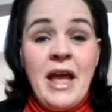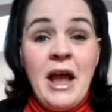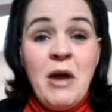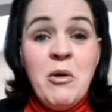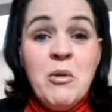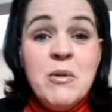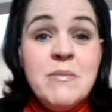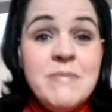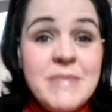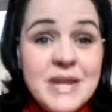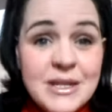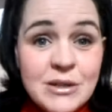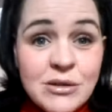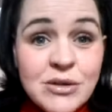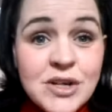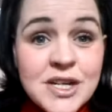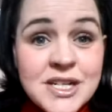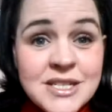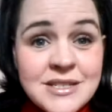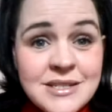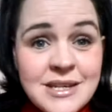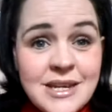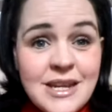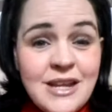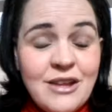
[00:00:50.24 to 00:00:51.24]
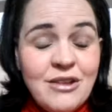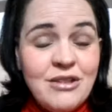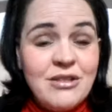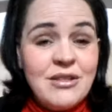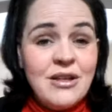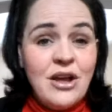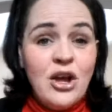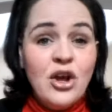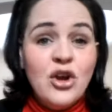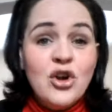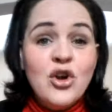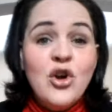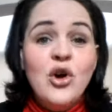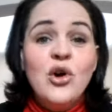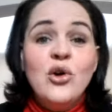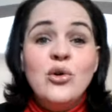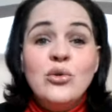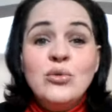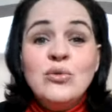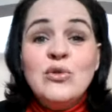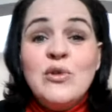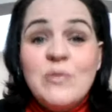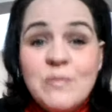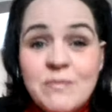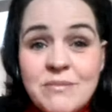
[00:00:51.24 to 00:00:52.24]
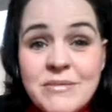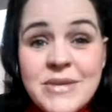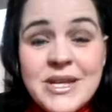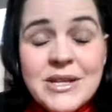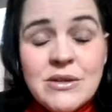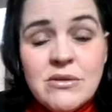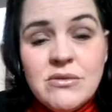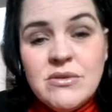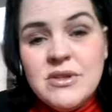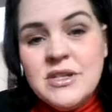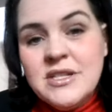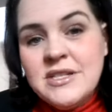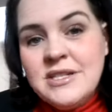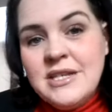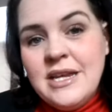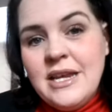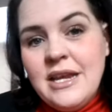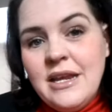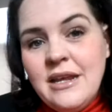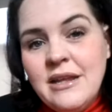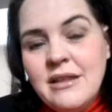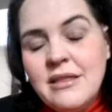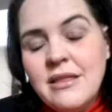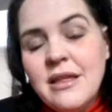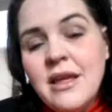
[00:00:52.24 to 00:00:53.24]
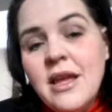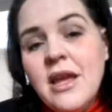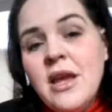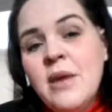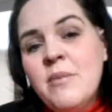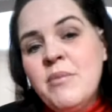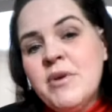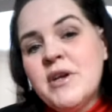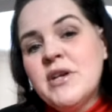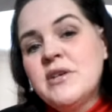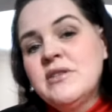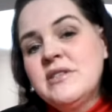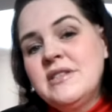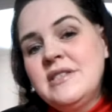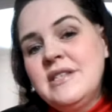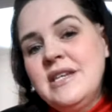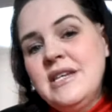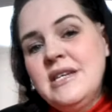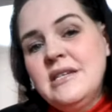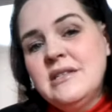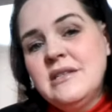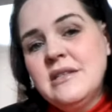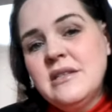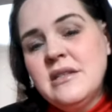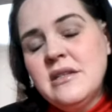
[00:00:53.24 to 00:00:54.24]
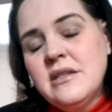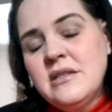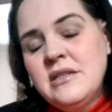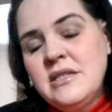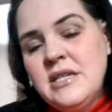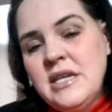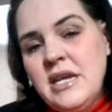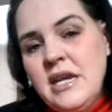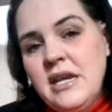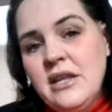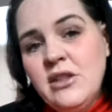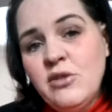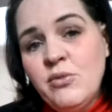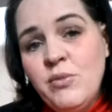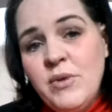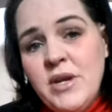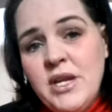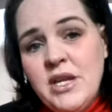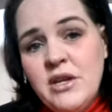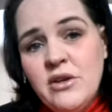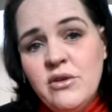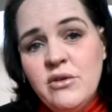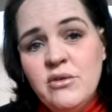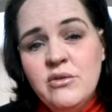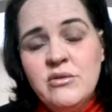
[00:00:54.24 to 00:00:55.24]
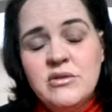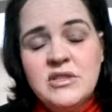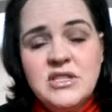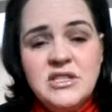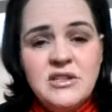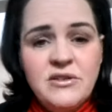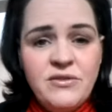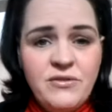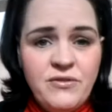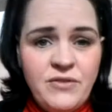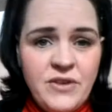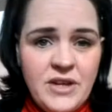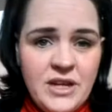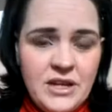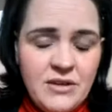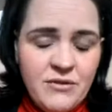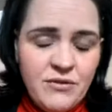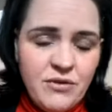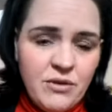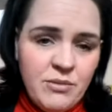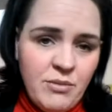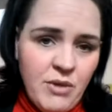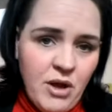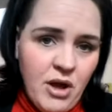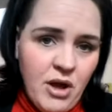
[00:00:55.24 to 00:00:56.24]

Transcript: our milk teeth are called milk teeth because these are the teeth we use to feed from